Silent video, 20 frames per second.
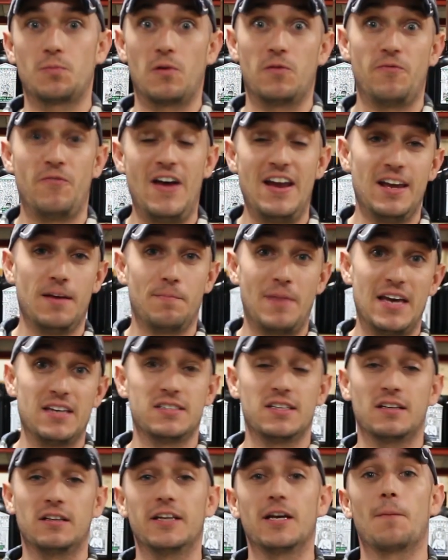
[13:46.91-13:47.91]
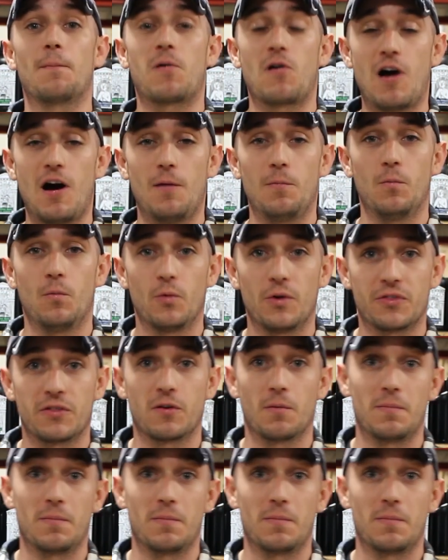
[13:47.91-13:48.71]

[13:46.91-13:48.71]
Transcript: preventing basically a problem with